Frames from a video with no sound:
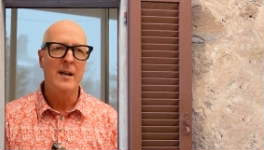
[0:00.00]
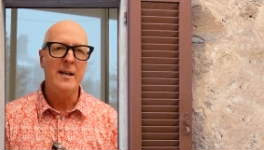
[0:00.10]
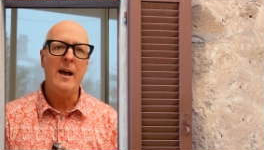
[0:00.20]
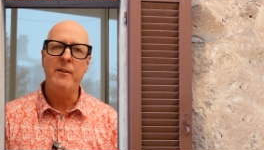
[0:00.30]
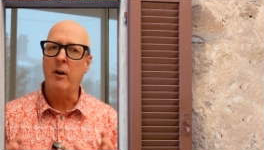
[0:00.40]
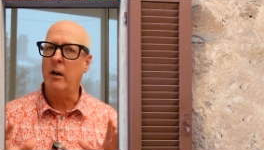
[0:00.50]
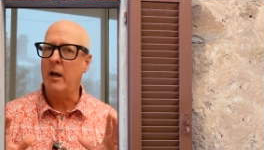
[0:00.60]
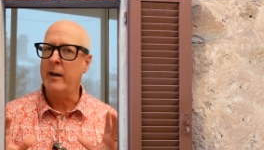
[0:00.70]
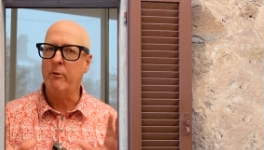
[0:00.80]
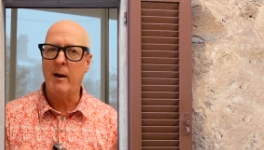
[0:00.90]
Yeah, there are a
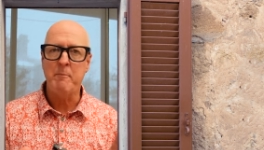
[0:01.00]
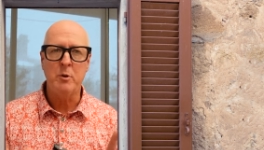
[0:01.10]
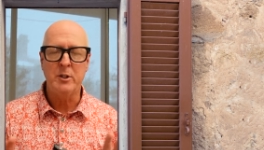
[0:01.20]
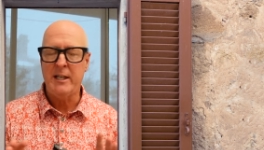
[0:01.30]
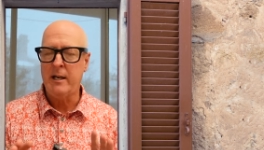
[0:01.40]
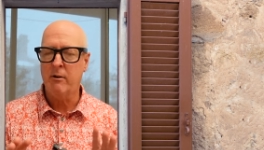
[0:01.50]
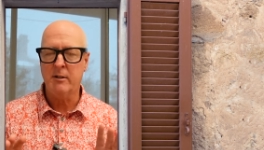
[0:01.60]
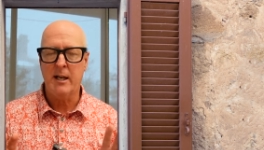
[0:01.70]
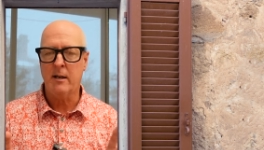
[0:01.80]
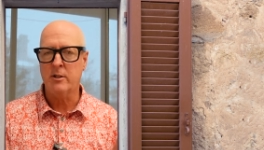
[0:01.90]
lot of great boutique
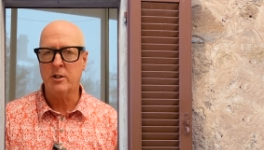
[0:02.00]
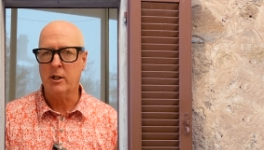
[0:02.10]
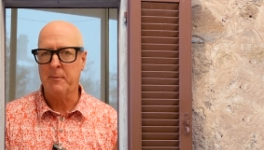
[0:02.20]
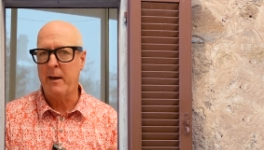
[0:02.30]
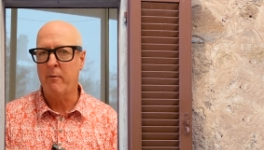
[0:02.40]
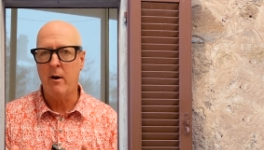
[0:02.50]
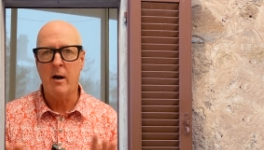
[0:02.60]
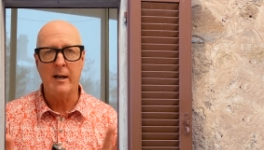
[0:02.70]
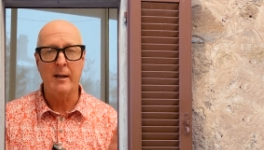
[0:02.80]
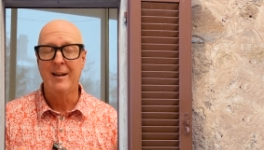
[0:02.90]
hotels, don't get me
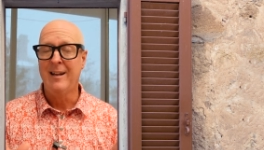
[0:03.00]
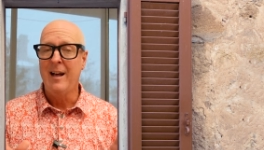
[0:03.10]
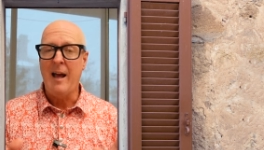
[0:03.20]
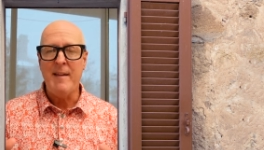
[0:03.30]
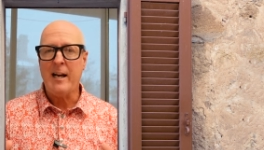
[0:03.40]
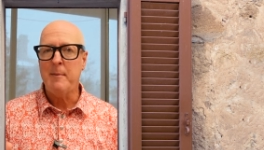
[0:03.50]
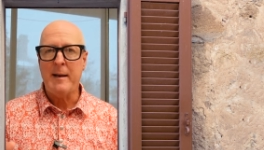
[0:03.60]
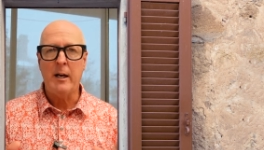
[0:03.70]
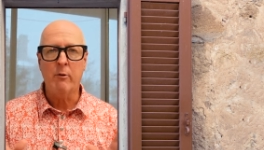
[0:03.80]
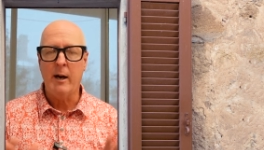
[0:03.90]
wrong, and that can
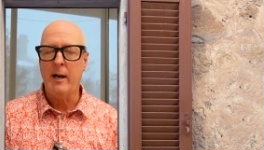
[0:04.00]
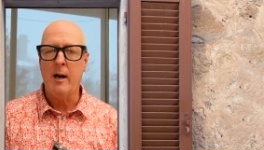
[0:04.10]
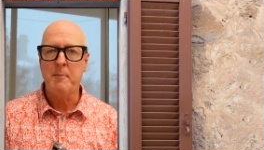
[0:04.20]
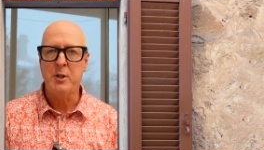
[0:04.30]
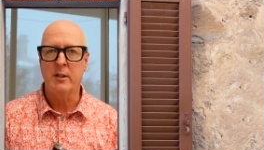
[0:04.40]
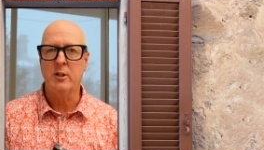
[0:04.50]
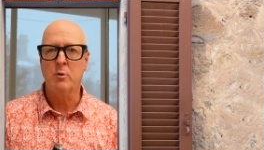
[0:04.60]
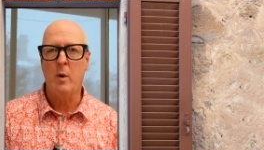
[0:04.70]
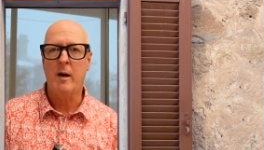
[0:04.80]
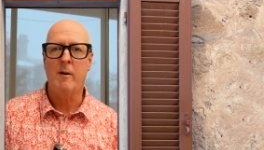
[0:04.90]
make a great option as
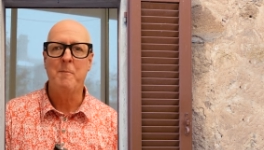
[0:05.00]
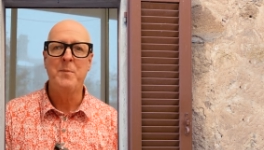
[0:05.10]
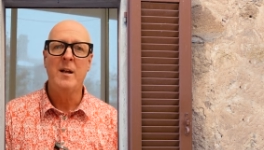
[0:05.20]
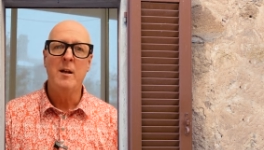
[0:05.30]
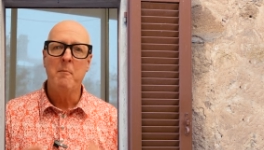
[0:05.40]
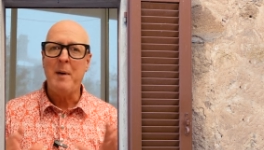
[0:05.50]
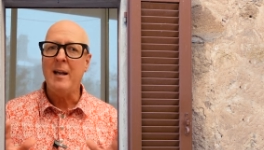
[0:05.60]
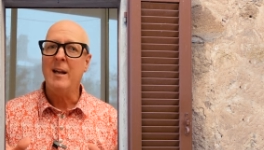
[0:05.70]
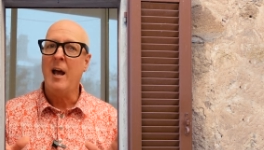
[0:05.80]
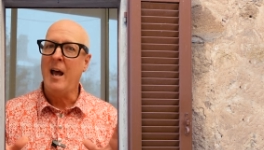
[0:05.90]
well.
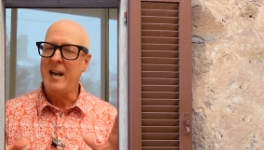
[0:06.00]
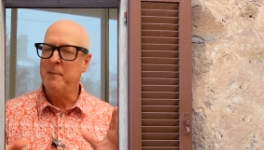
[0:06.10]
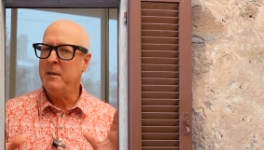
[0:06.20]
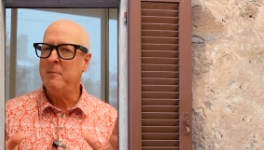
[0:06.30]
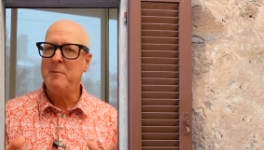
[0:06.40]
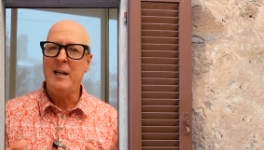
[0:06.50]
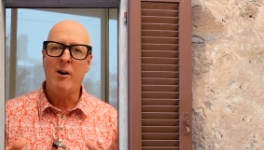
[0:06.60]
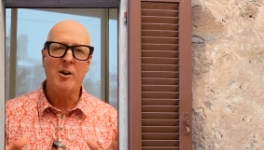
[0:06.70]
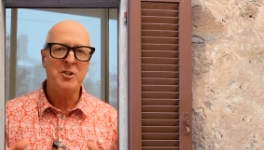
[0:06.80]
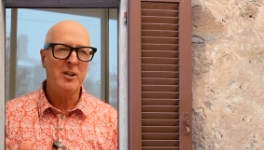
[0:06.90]
But an Airbnb
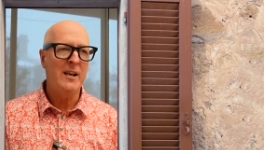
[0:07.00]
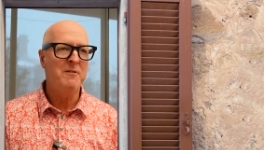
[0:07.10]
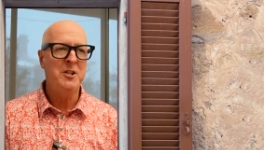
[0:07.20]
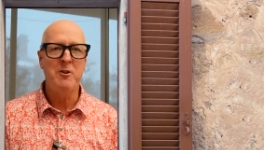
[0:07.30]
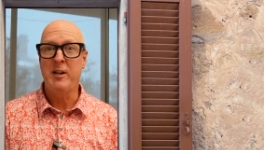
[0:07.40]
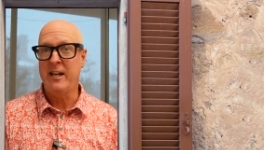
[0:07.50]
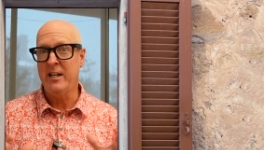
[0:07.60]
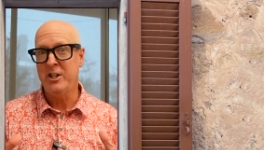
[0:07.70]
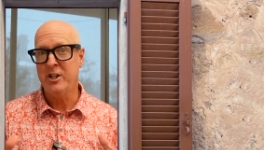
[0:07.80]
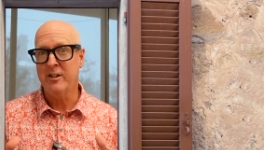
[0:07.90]
also gives you the
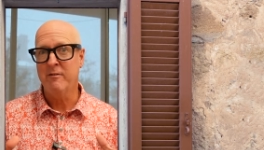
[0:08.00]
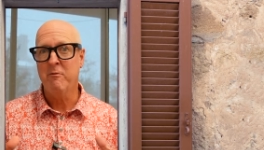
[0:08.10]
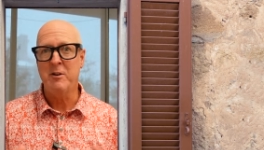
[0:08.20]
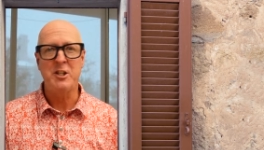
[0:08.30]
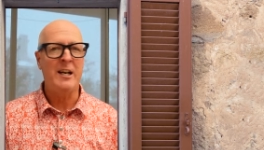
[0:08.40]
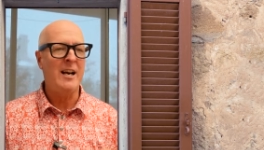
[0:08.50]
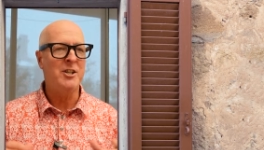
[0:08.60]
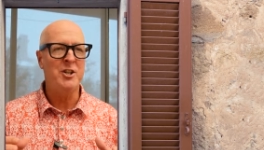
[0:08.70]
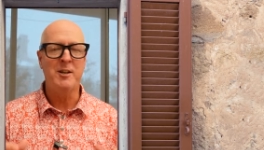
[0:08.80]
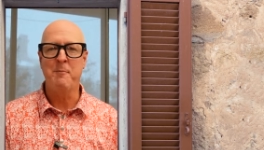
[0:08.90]
kitchen, which
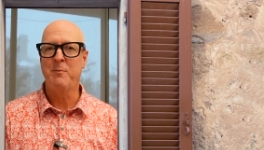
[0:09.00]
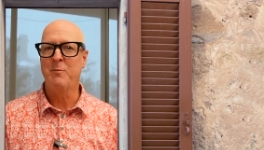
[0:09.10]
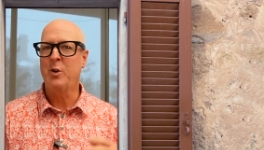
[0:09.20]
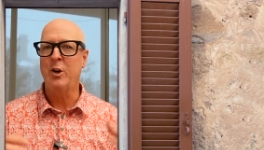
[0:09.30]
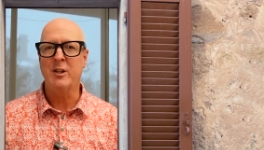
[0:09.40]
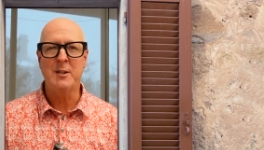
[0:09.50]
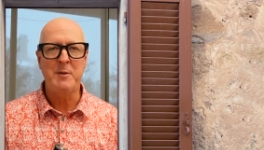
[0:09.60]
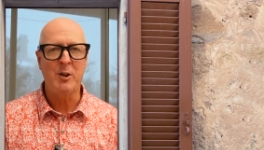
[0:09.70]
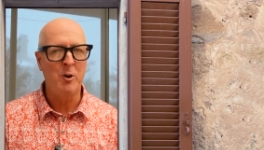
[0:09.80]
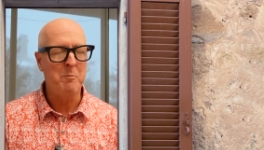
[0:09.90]
allows you to cook some
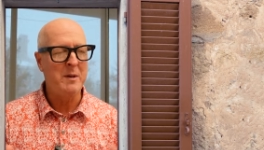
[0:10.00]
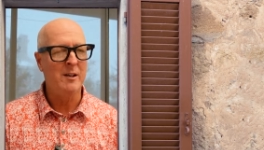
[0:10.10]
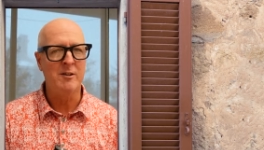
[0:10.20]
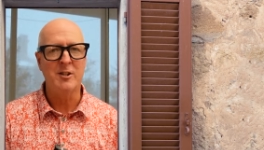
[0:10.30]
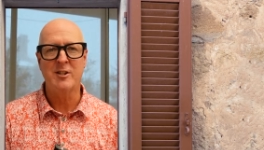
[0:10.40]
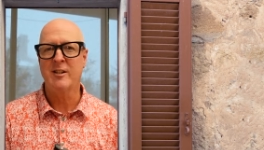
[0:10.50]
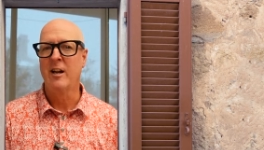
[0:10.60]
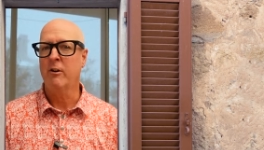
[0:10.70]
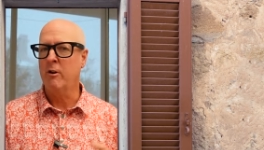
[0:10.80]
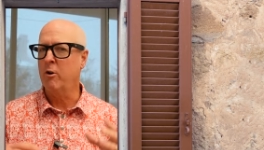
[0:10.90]
of your own meals,
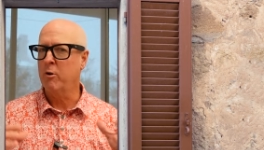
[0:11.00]
go